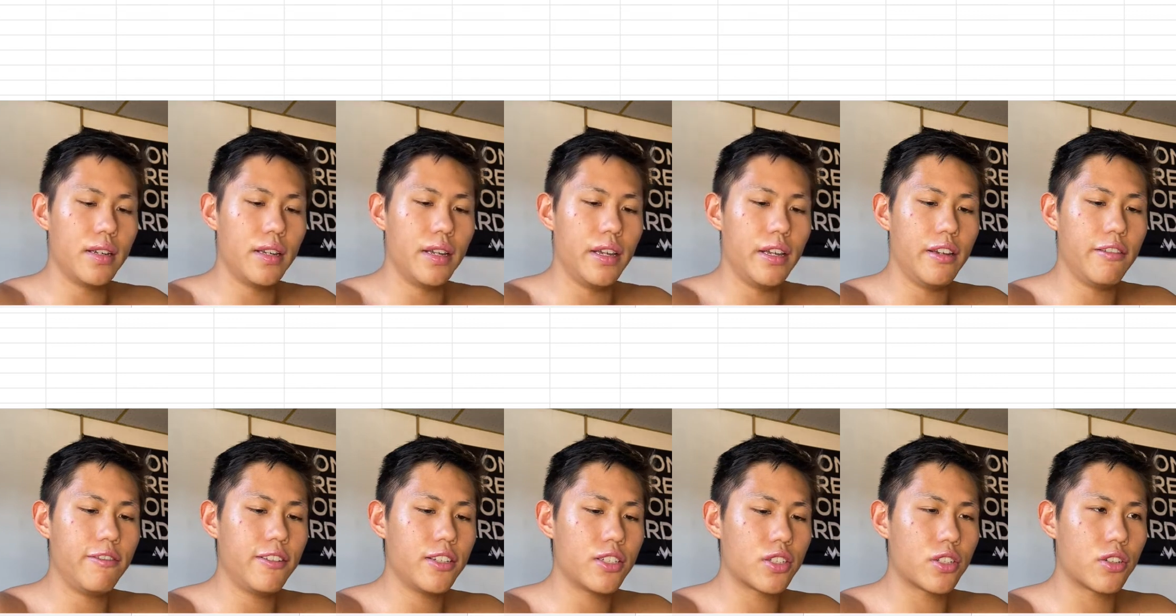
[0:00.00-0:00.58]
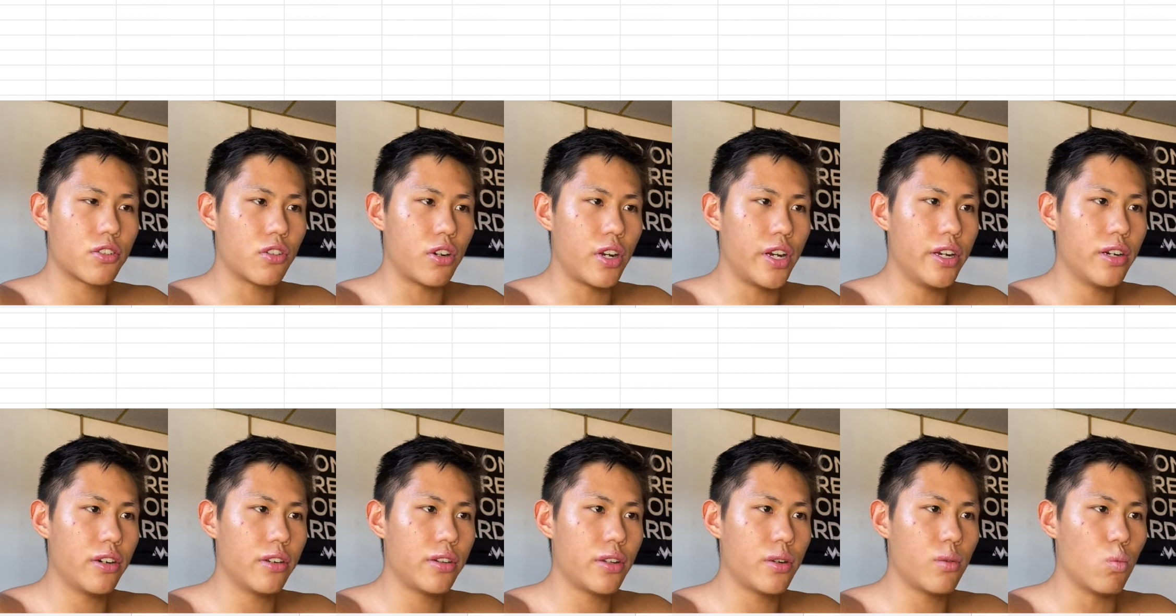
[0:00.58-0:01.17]
if it's
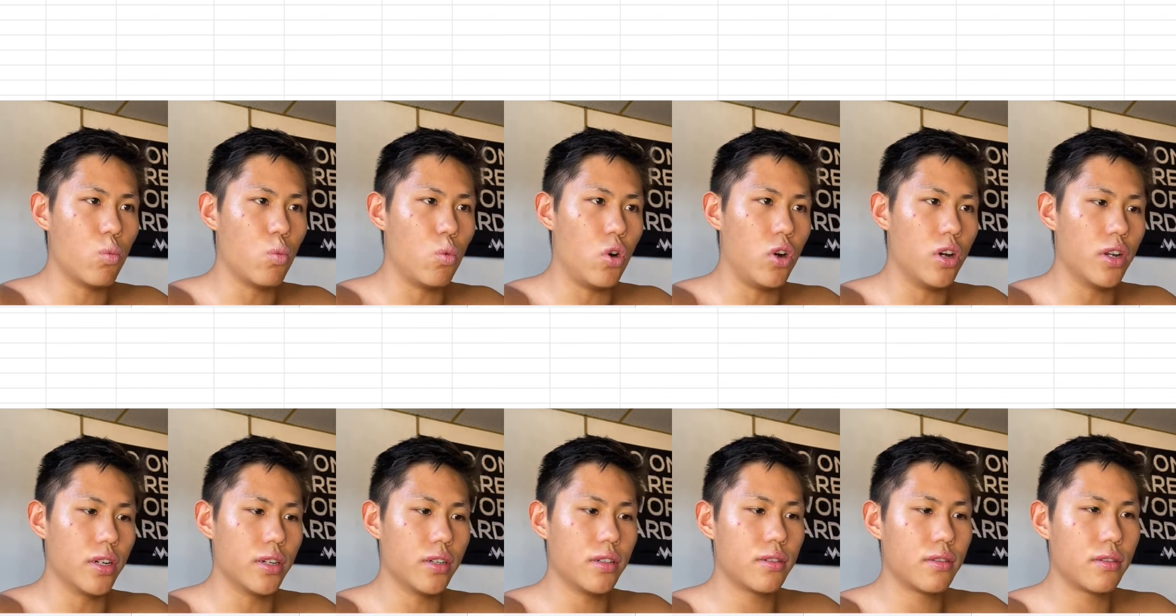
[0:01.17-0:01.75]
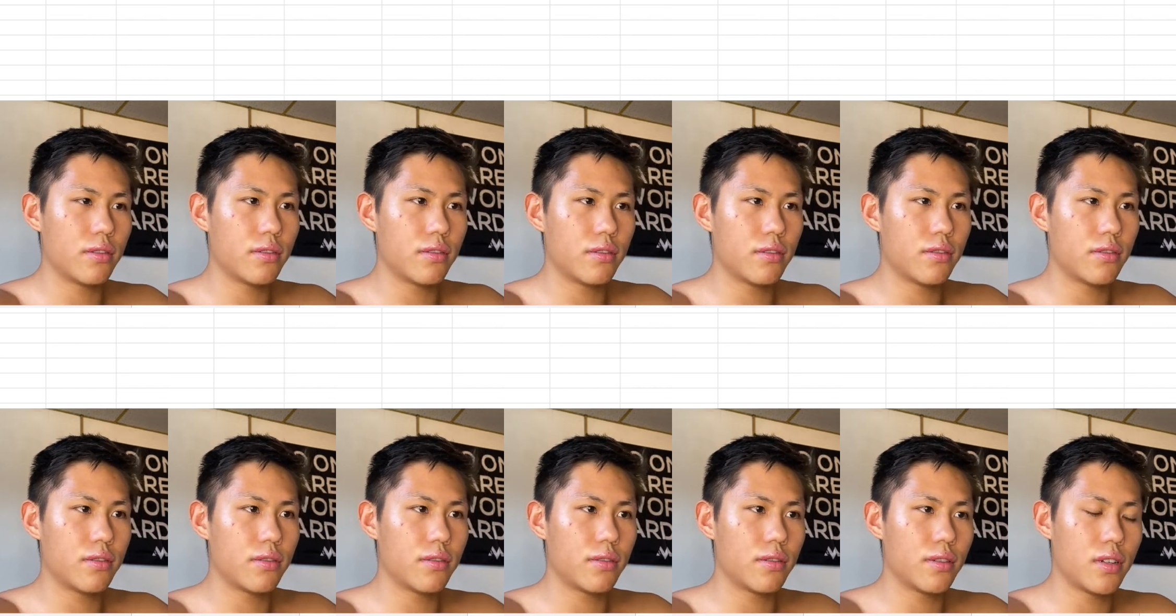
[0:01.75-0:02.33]
greater than 1,
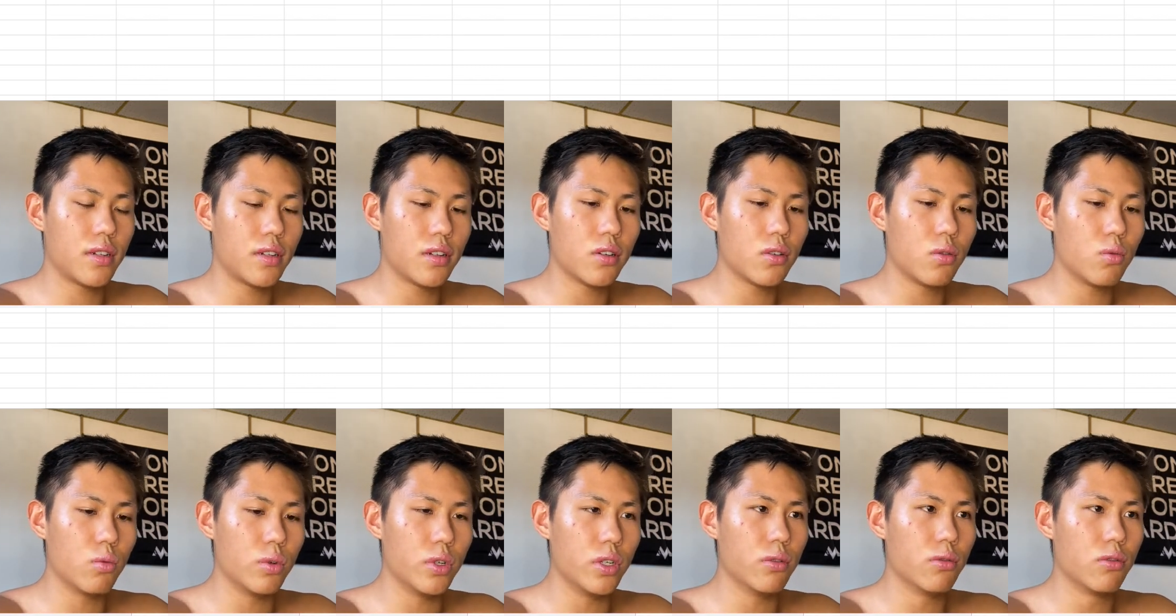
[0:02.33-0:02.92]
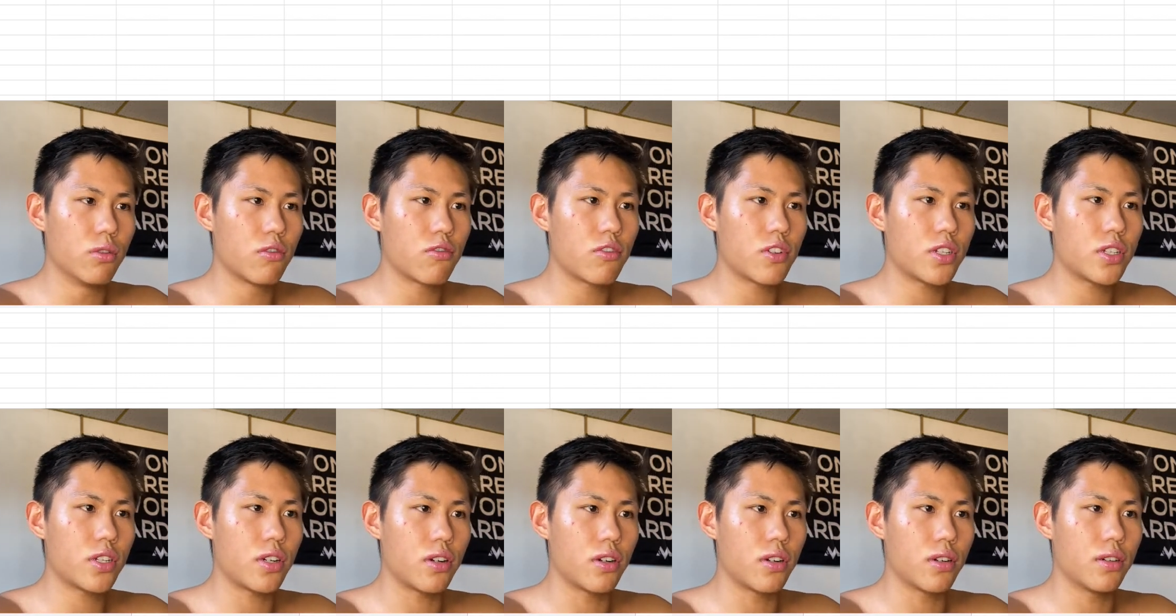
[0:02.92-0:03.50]
we will
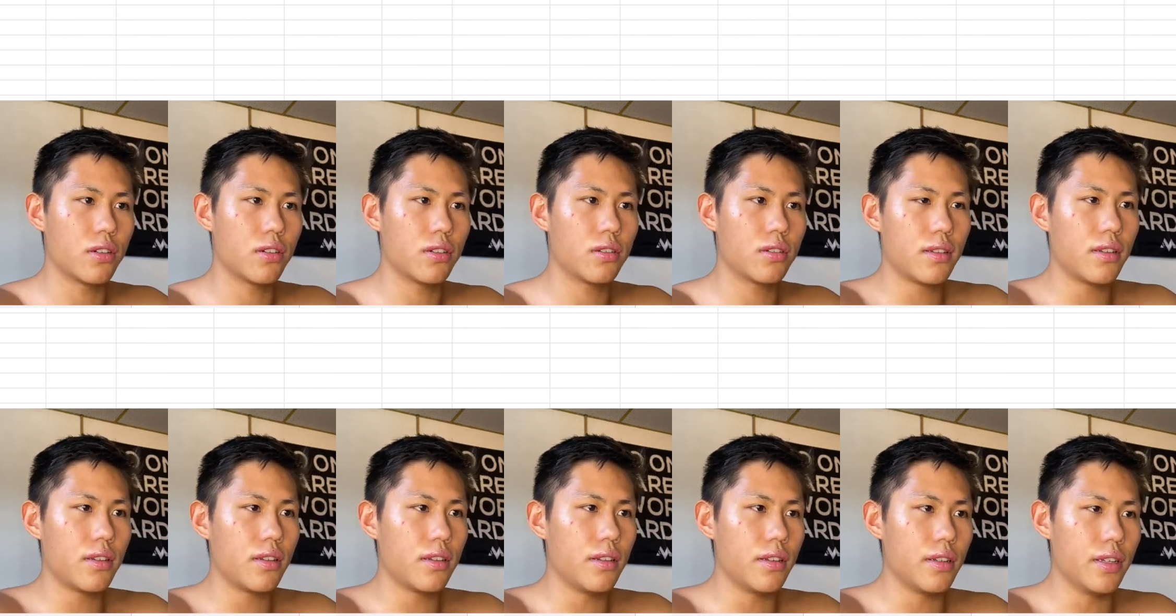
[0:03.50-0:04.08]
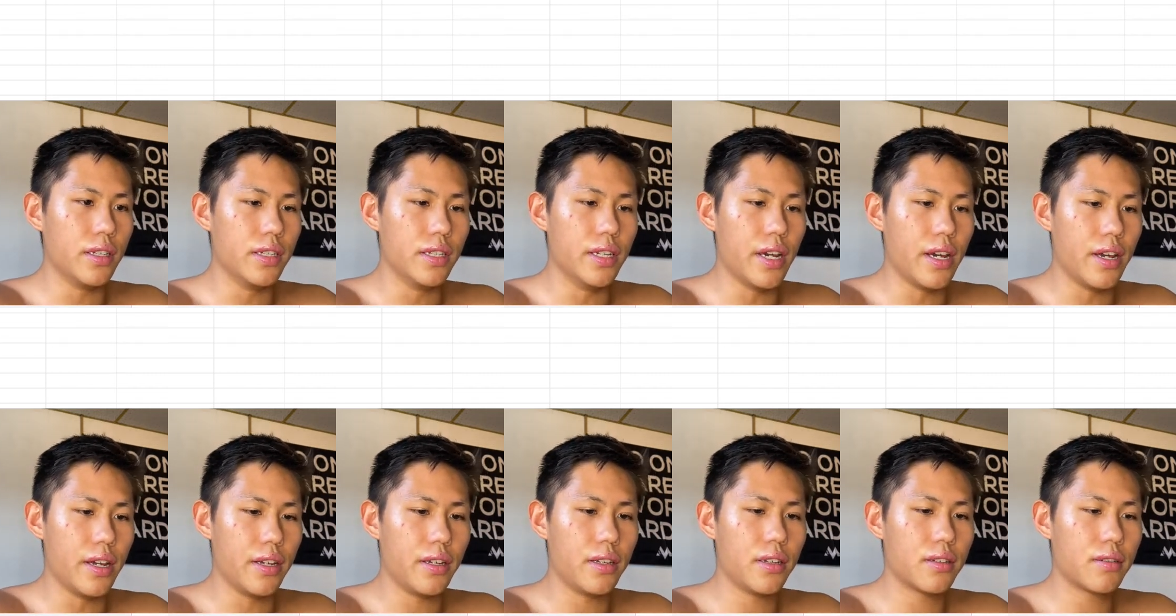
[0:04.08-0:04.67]
return the
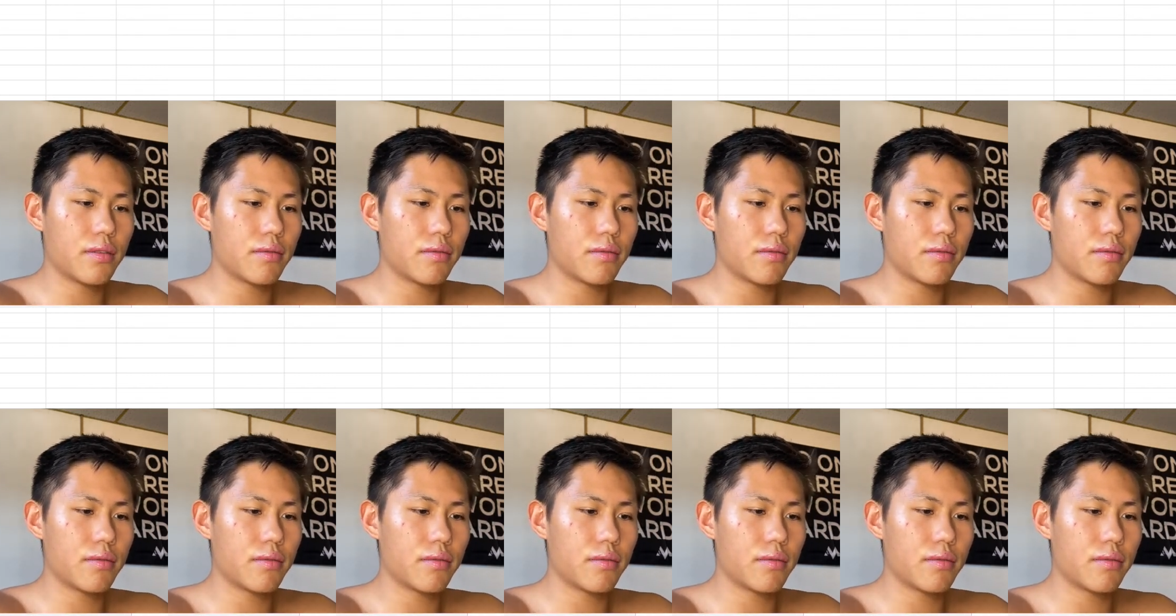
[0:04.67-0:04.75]
day.